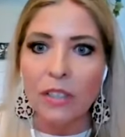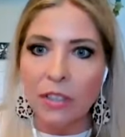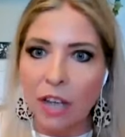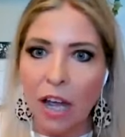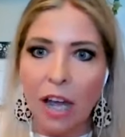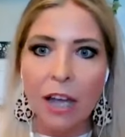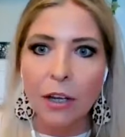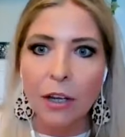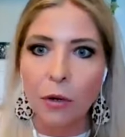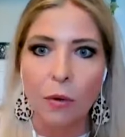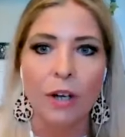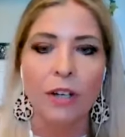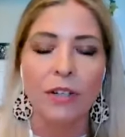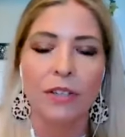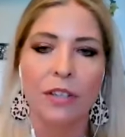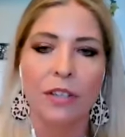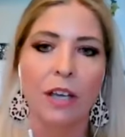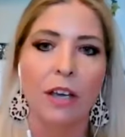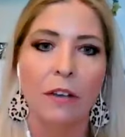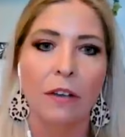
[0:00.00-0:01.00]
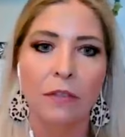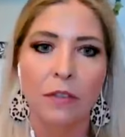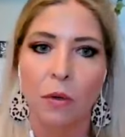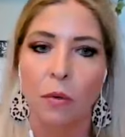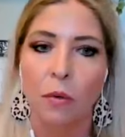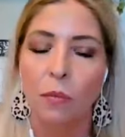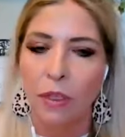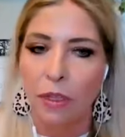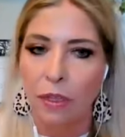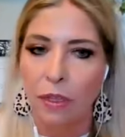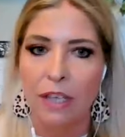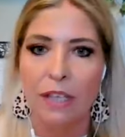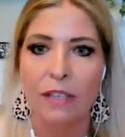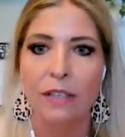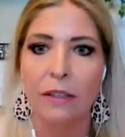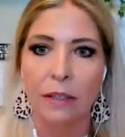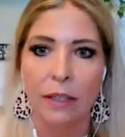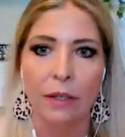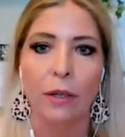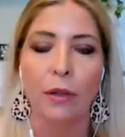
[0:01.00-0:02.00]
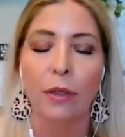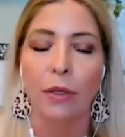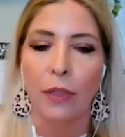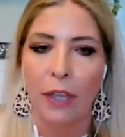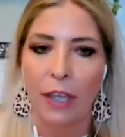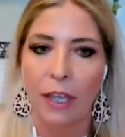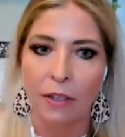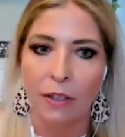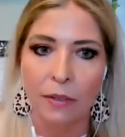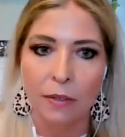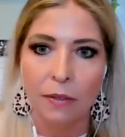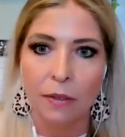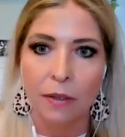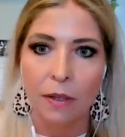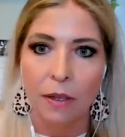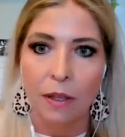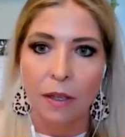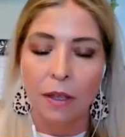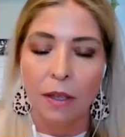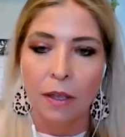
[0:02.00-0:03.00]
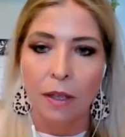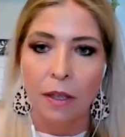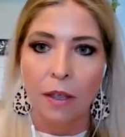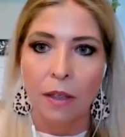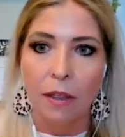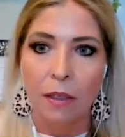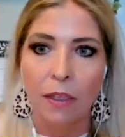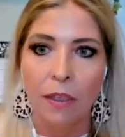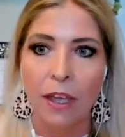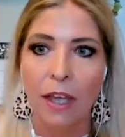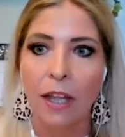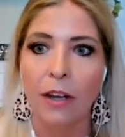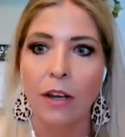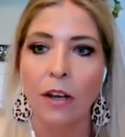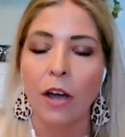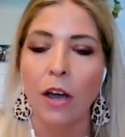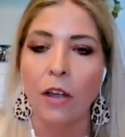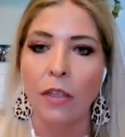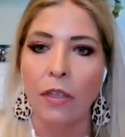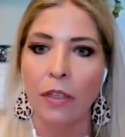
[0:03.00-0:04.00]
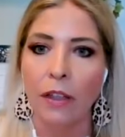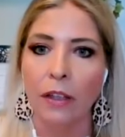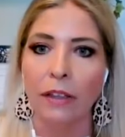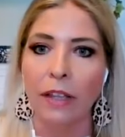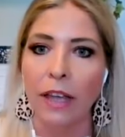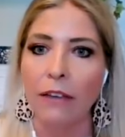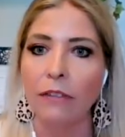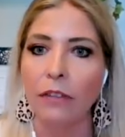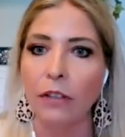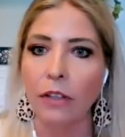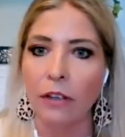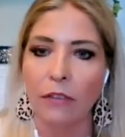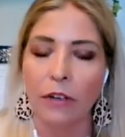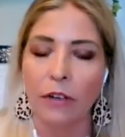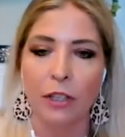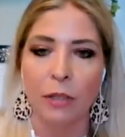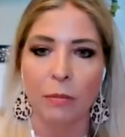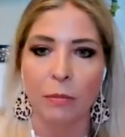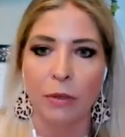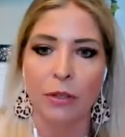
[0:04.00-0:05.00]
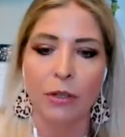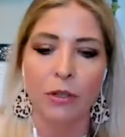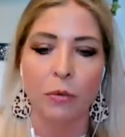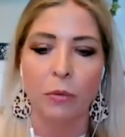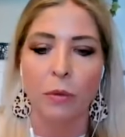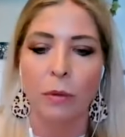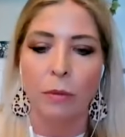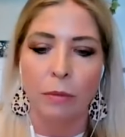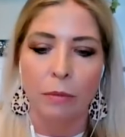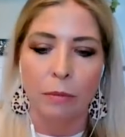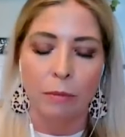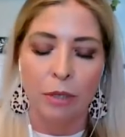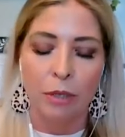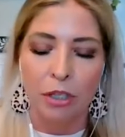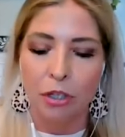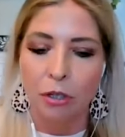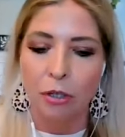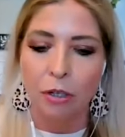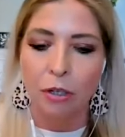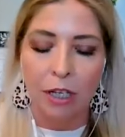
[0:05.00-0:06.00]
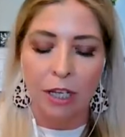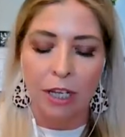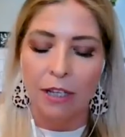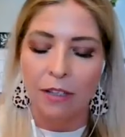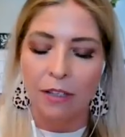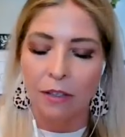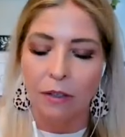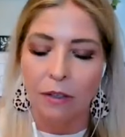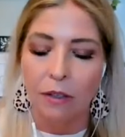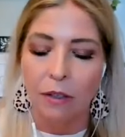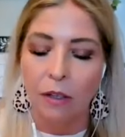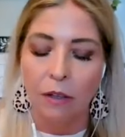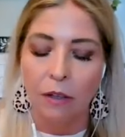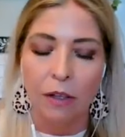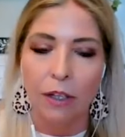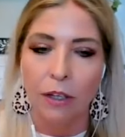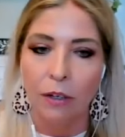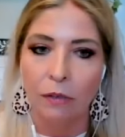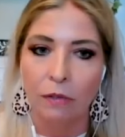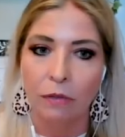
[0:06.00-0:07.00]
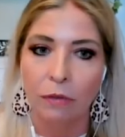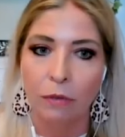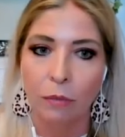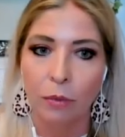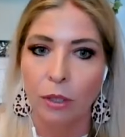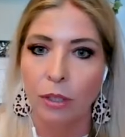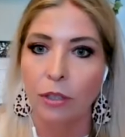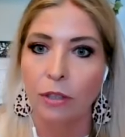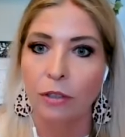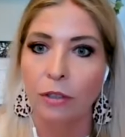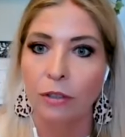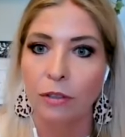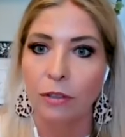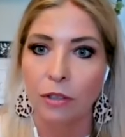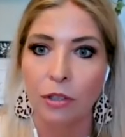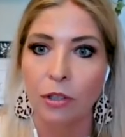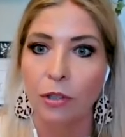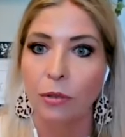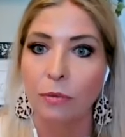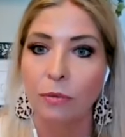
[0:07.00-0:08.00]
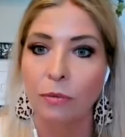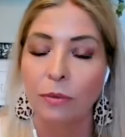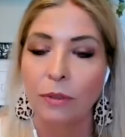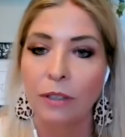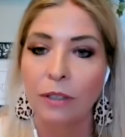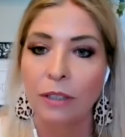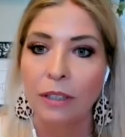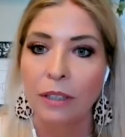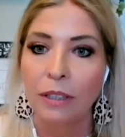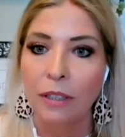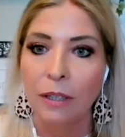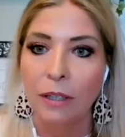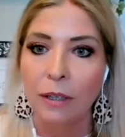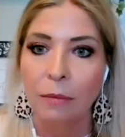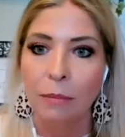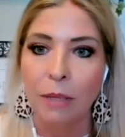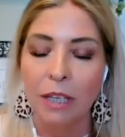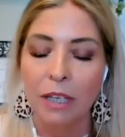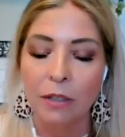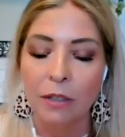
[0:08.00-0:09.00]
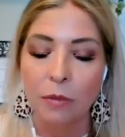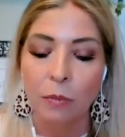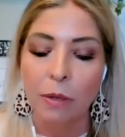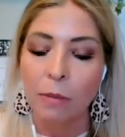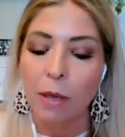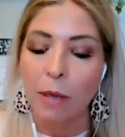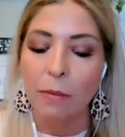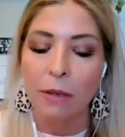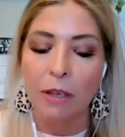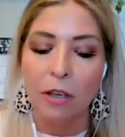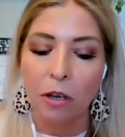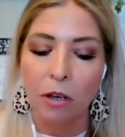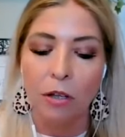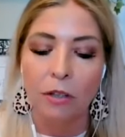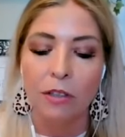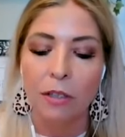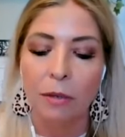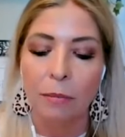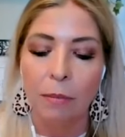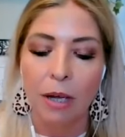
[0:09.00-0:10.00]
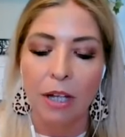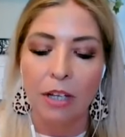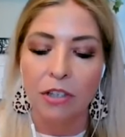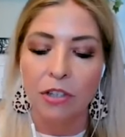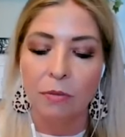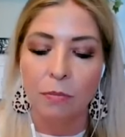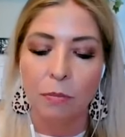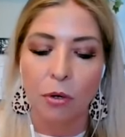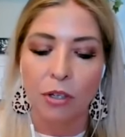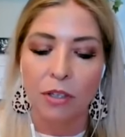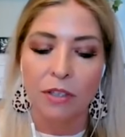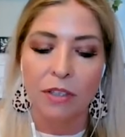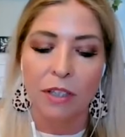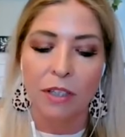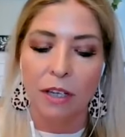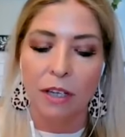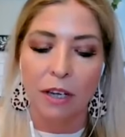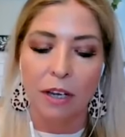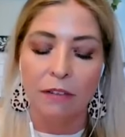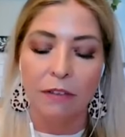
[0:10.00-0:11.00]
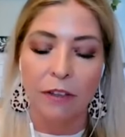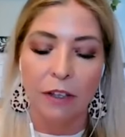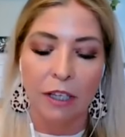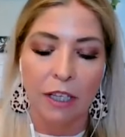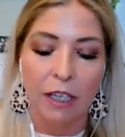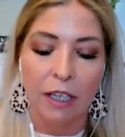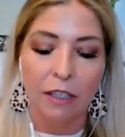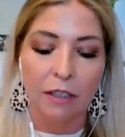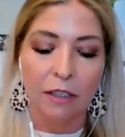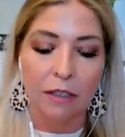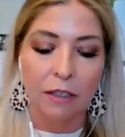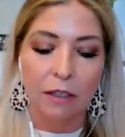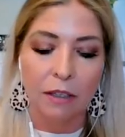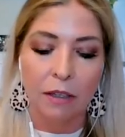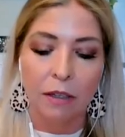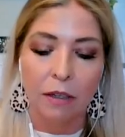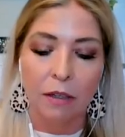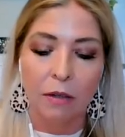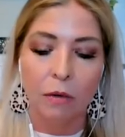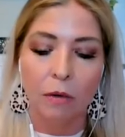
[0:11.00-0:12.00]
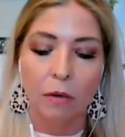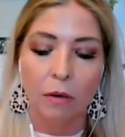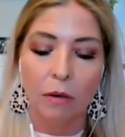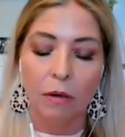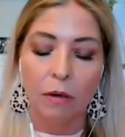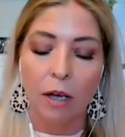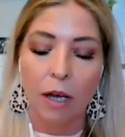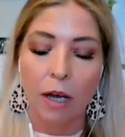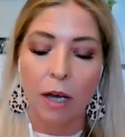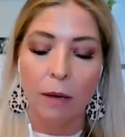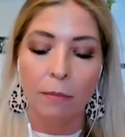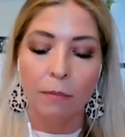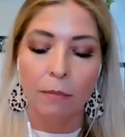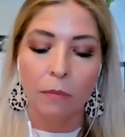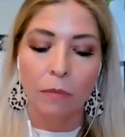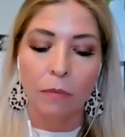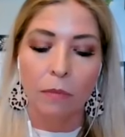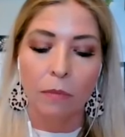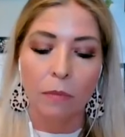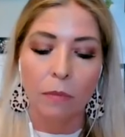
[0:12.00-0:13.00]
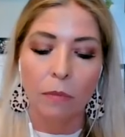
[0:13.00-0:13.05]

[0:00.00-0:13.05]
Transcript: die to ourselves with these little things, then the level of our spiritual maturity has a, a lot of work to do, because we may be called to much more significant um